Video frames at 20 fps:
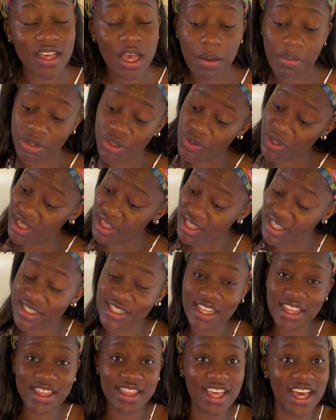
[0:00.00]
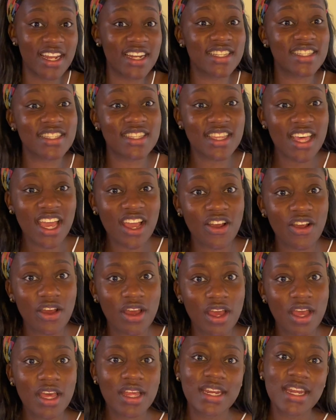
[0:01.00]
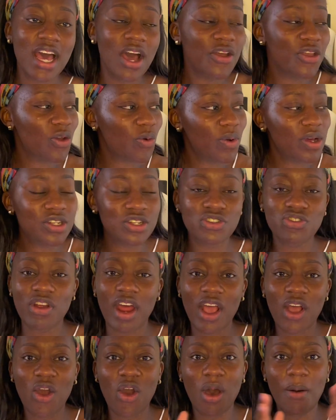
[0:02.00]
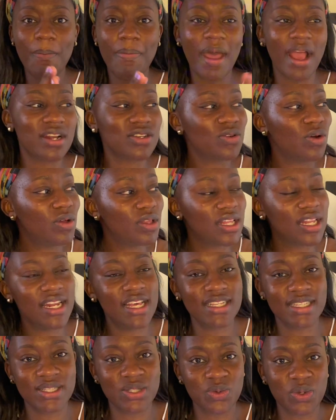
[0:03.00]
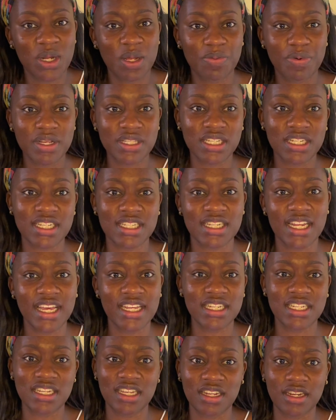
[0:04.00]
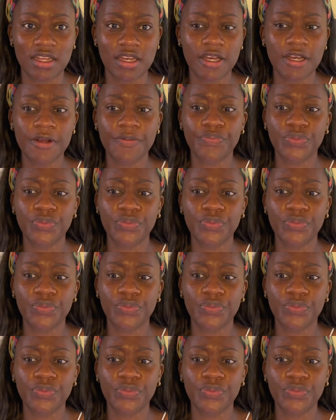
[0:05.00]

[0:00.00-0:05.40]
Between this and that, it's there. Now you want to try compact all the lessons when a person is 19.